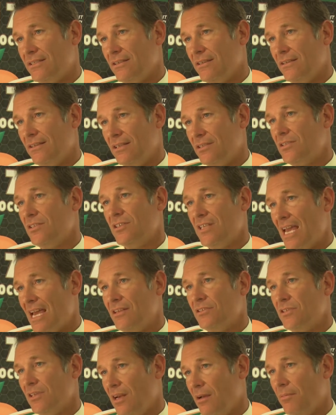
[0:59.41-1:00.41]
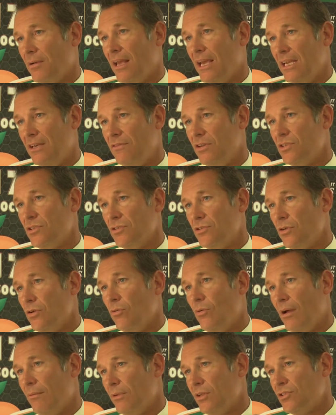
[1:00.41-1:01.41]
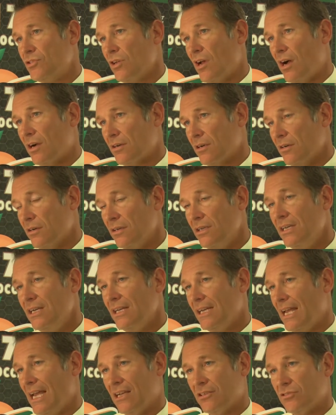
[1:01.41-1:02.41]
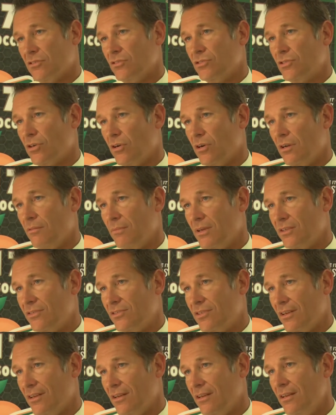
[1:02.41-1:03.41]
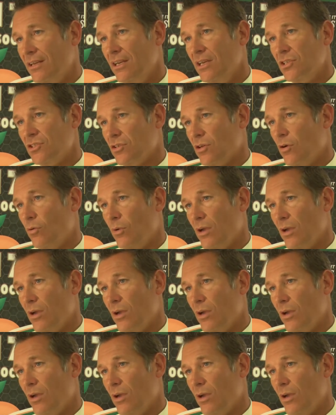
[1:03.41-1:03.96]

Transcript: this is the NCAA Division II Women's Soccer National Tournament. so